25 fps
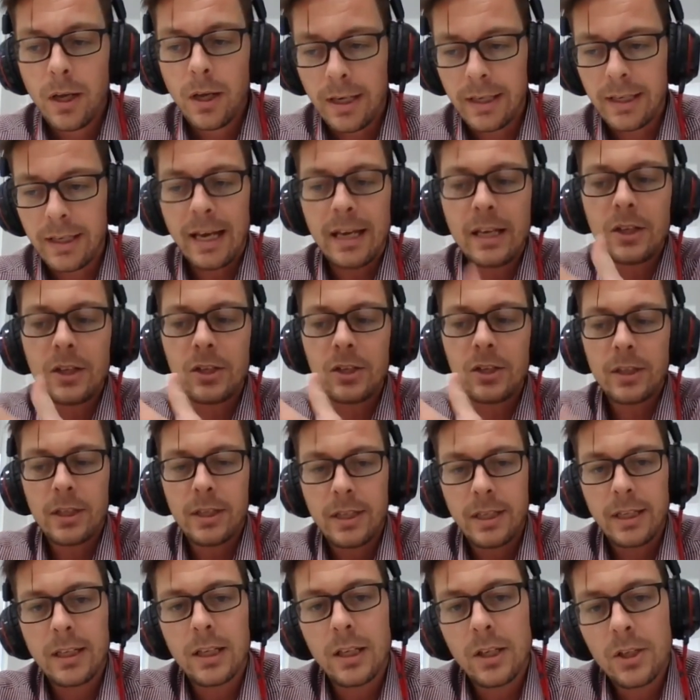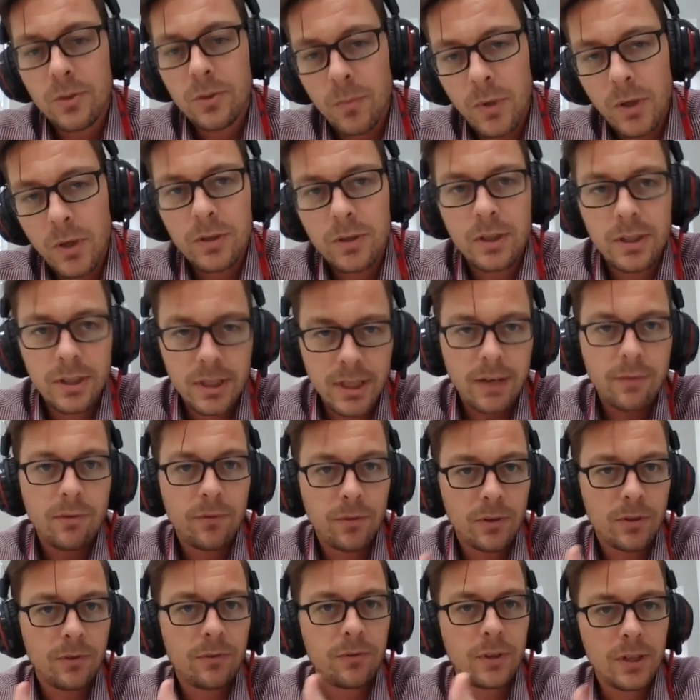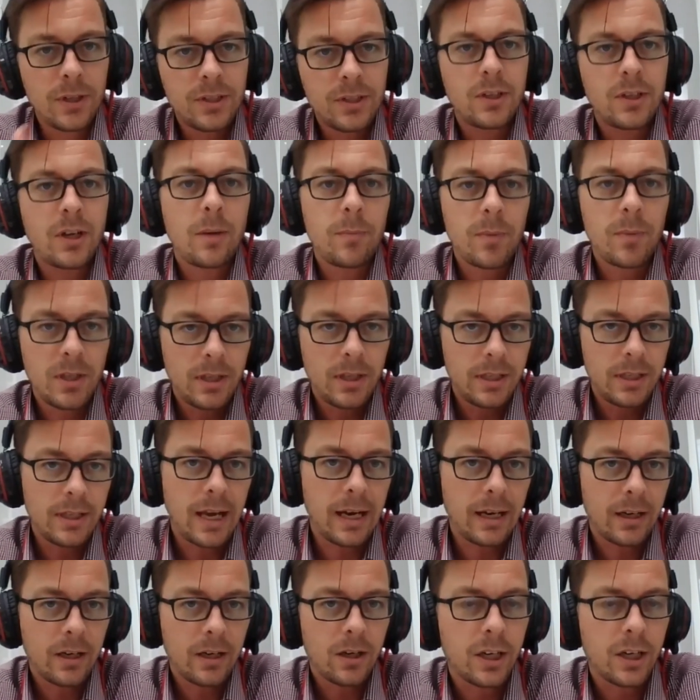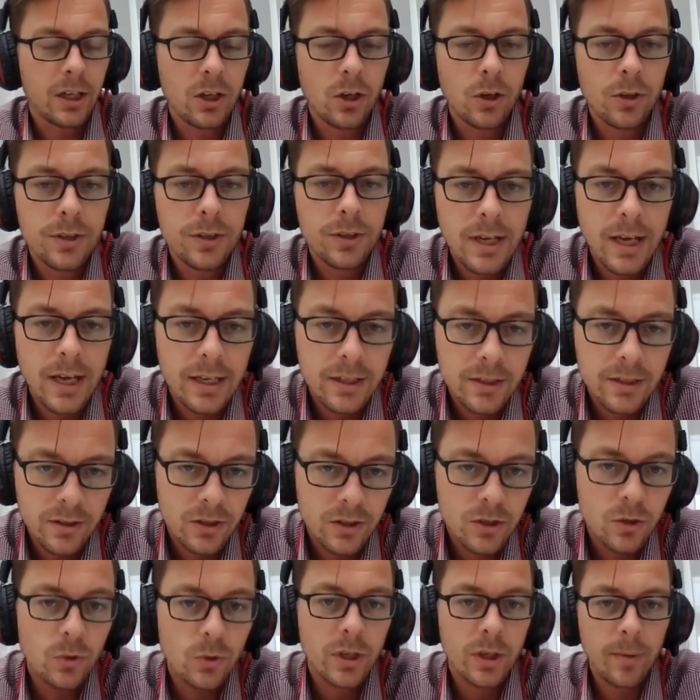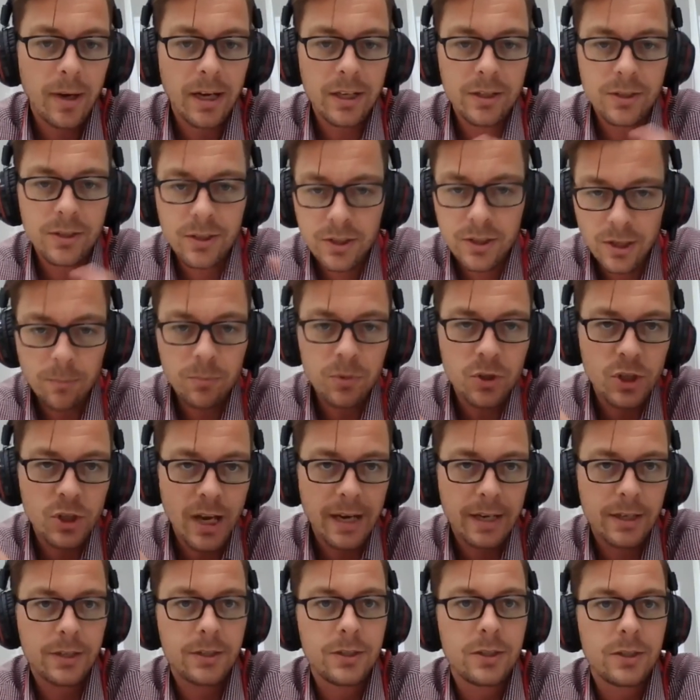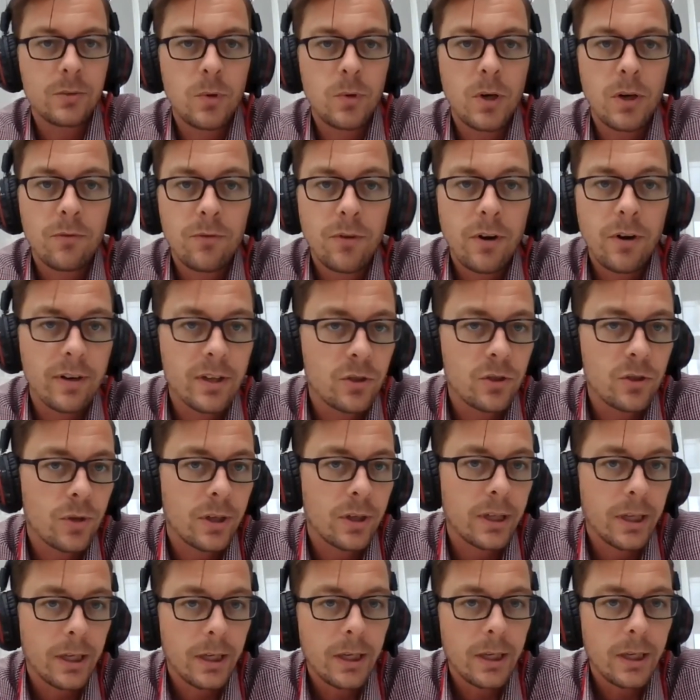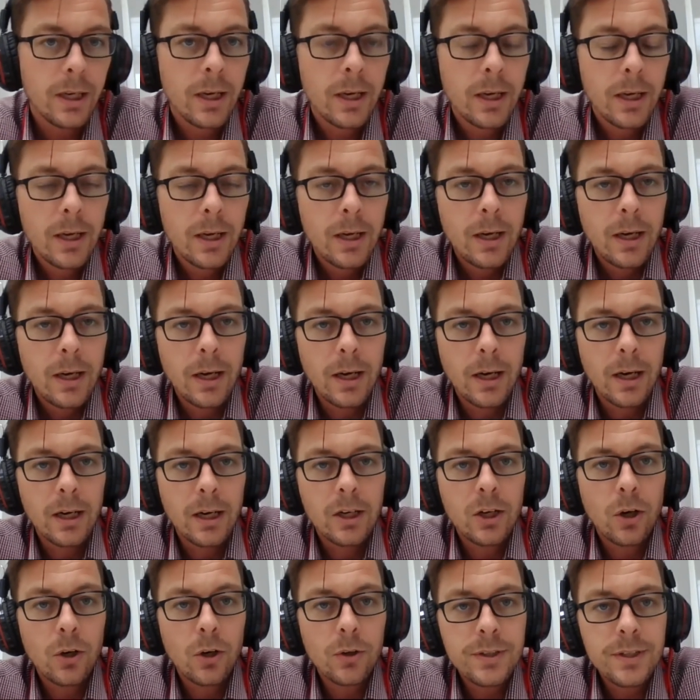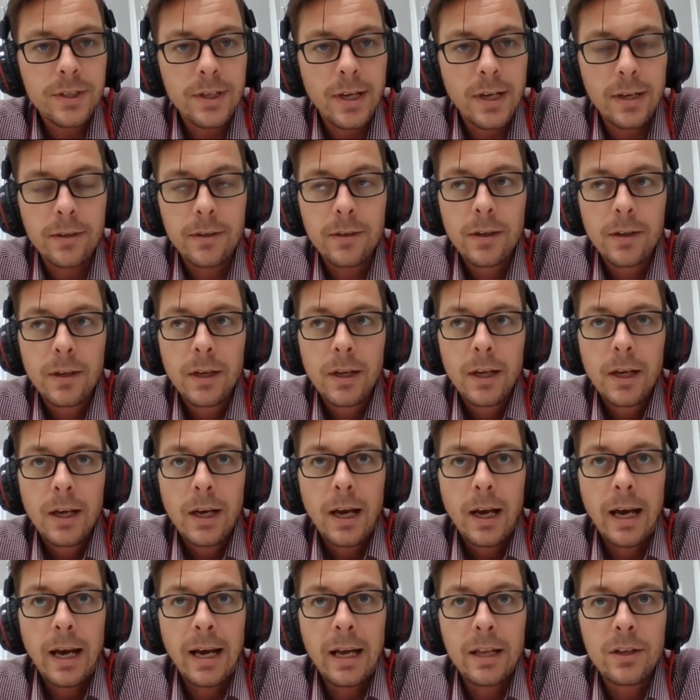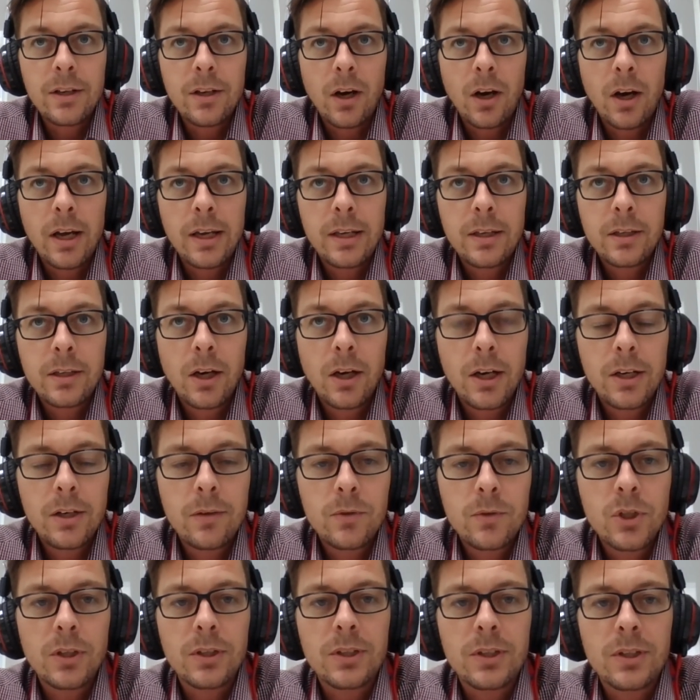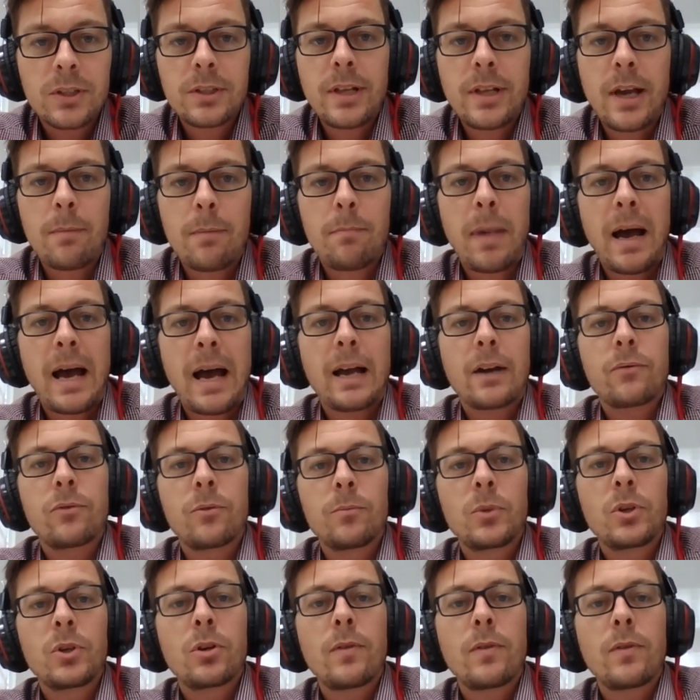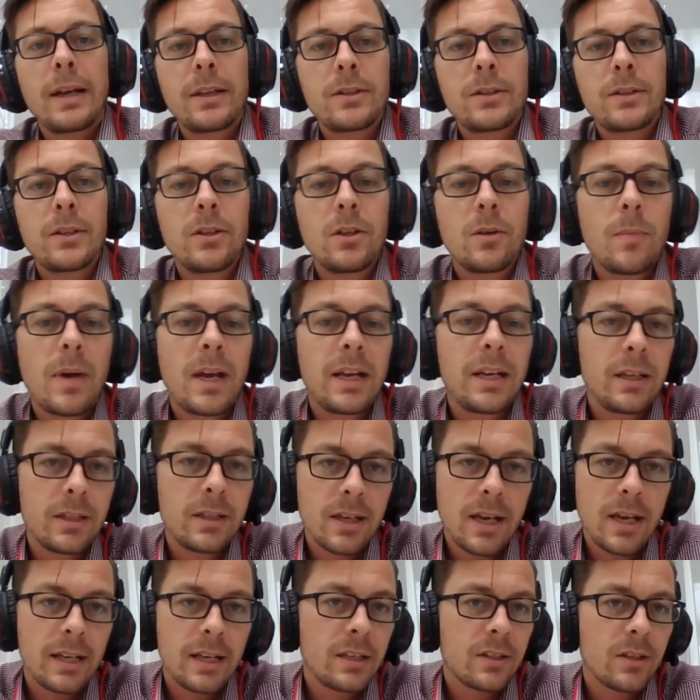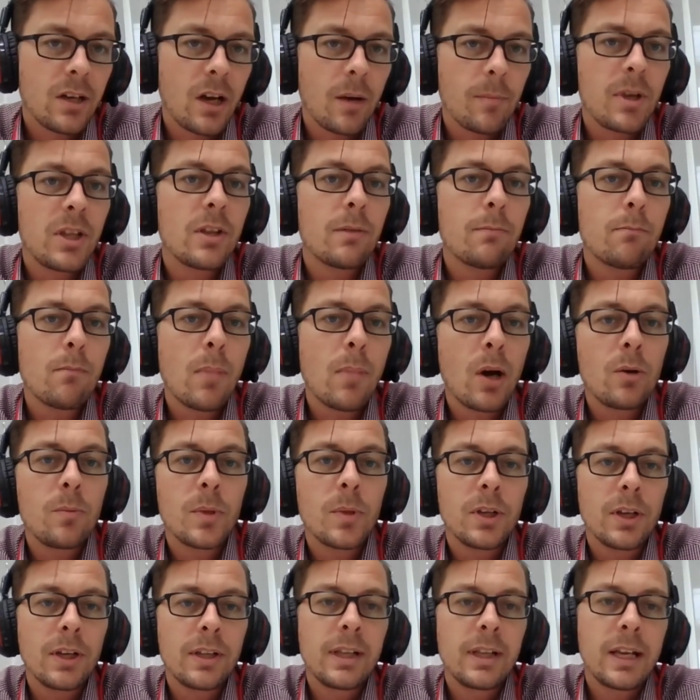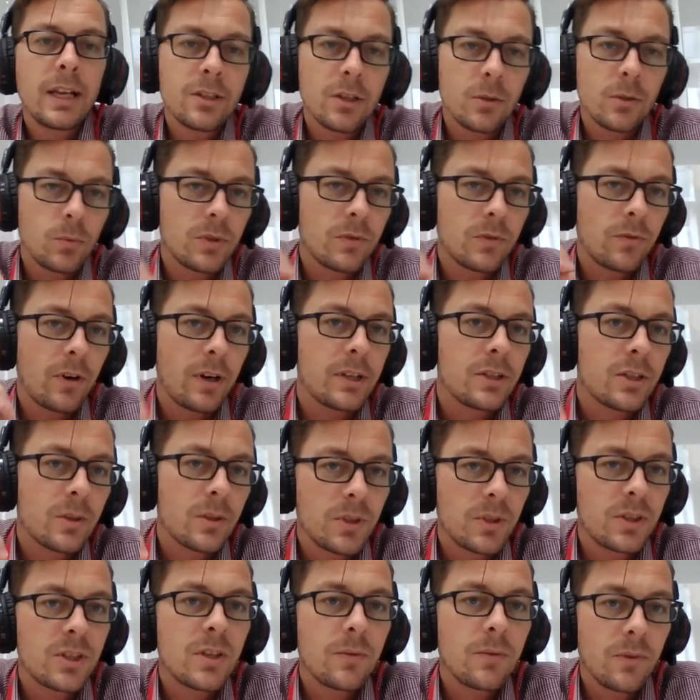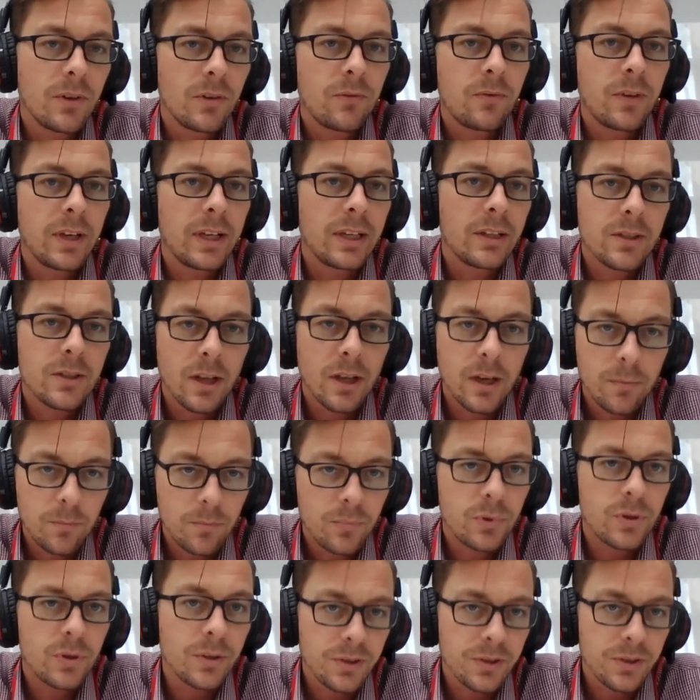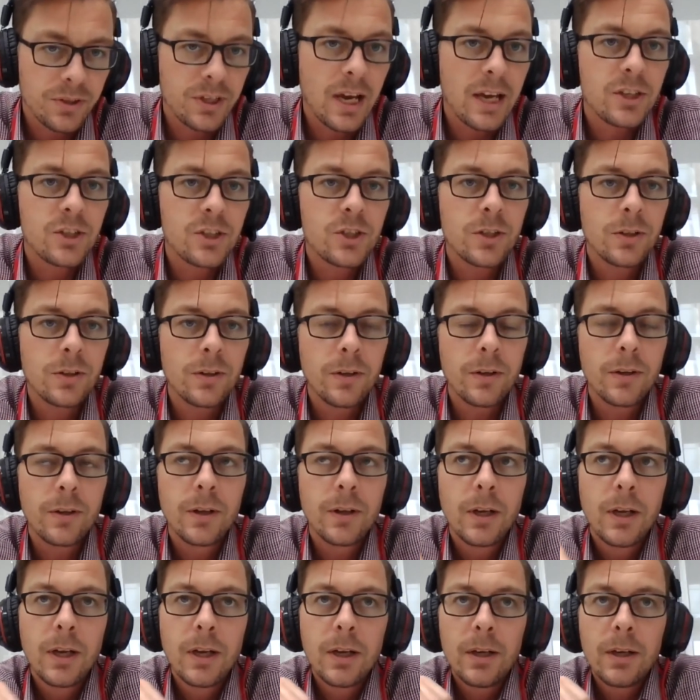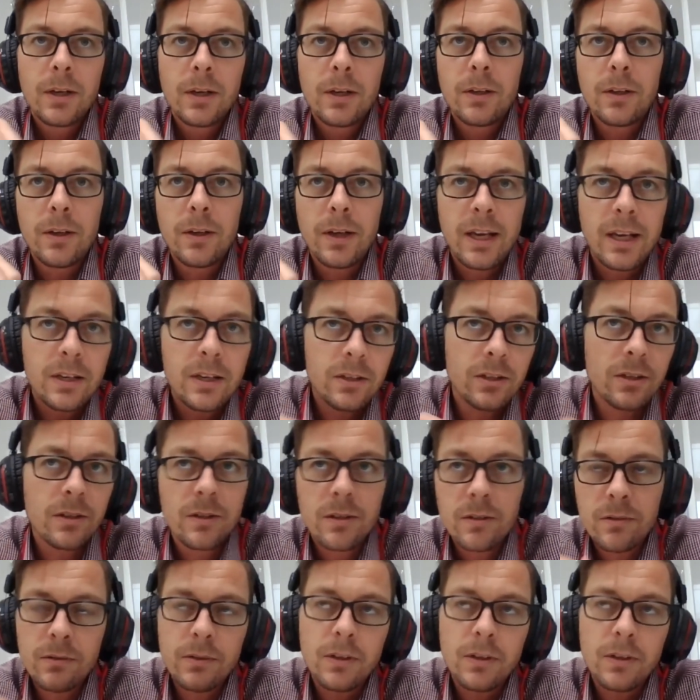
engaging in English mostly together for the first time in that kind of context, and talking about subjects as well, very tricky content. And I kind of took a step back from correcting them any time in the moment, unless it was very specific things like pronunciation that hindered